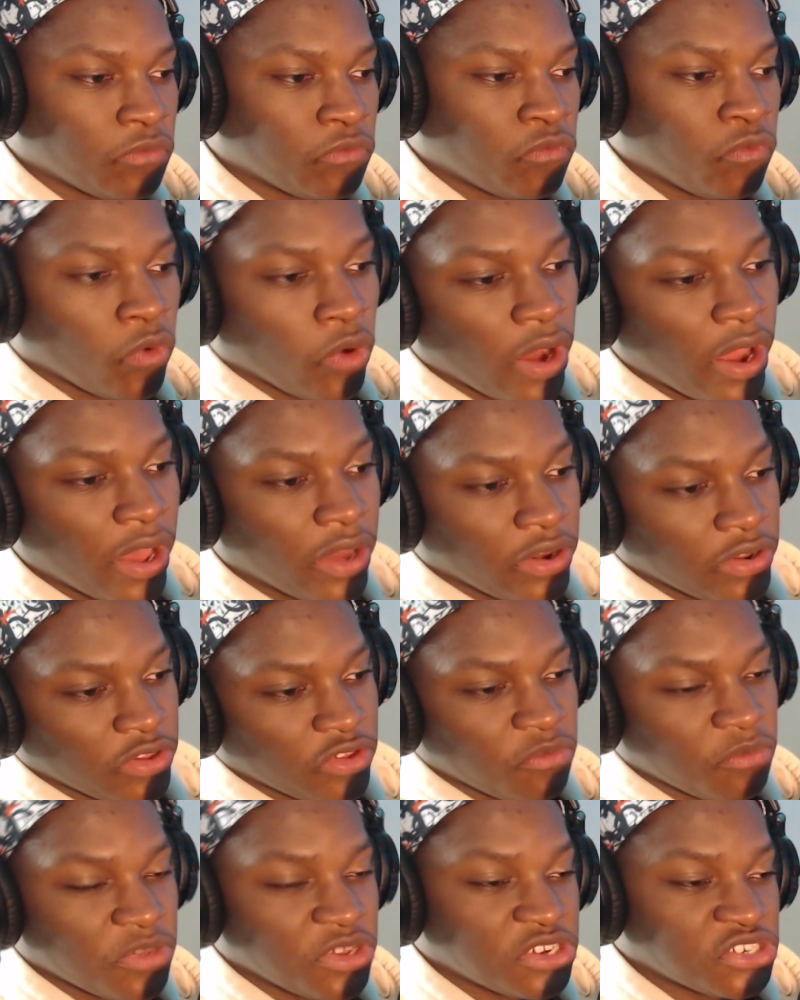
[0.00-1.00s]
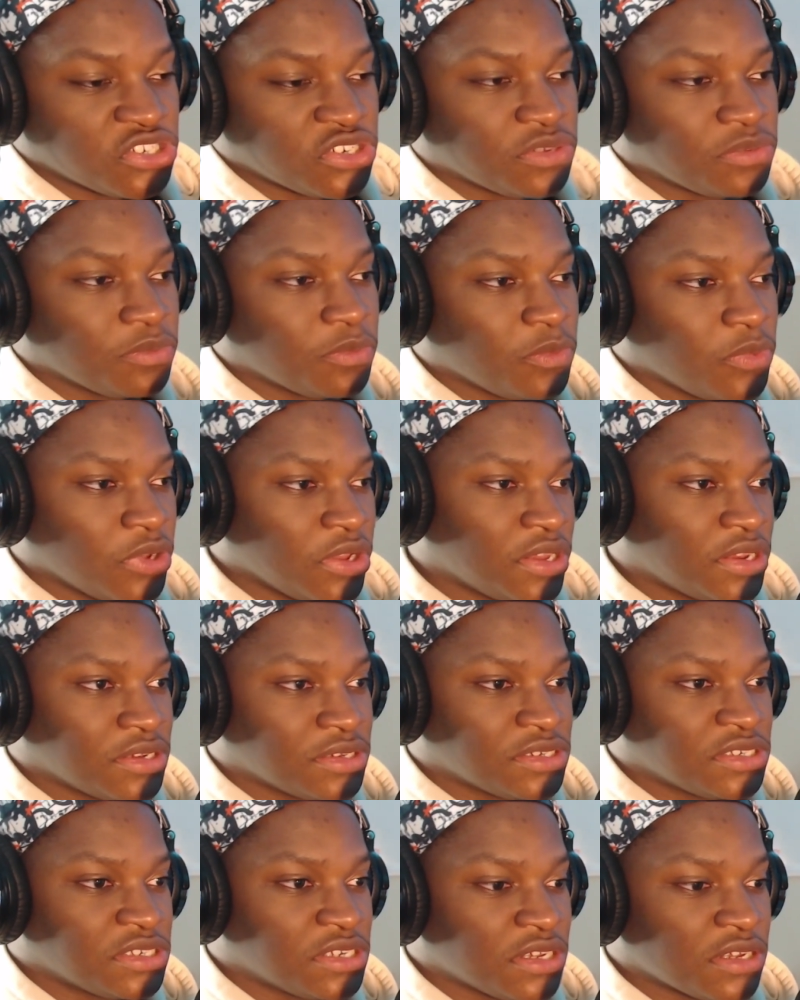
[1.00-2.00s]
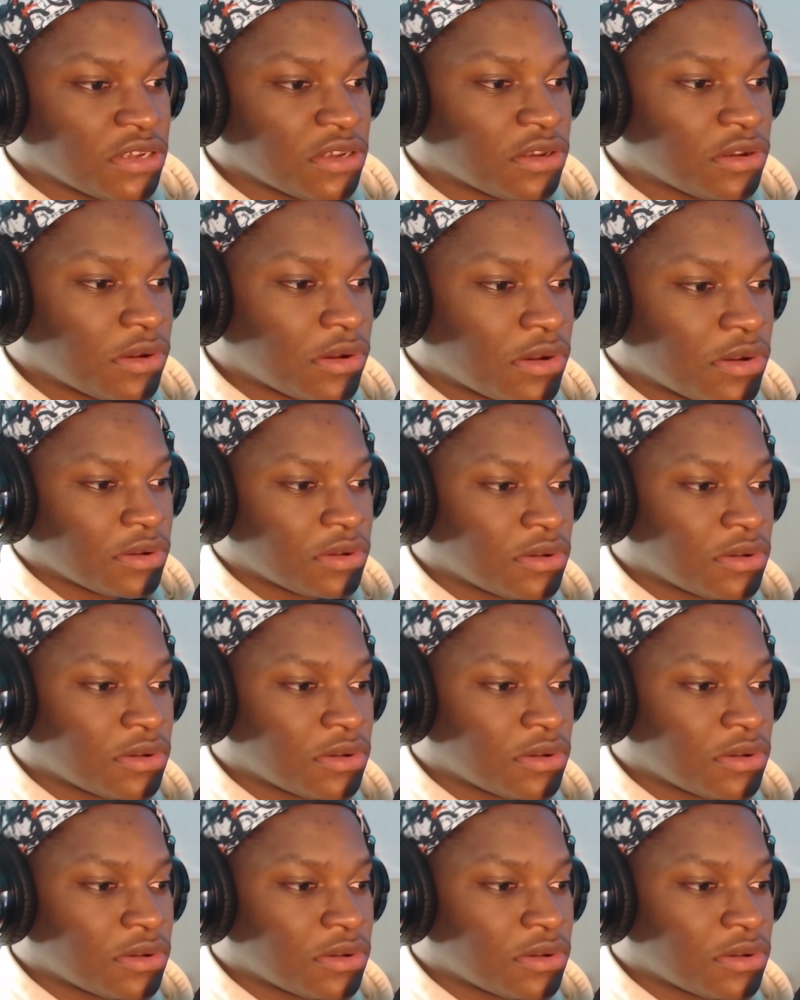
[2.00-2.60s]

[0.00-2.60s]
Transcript: were out of commission, but still.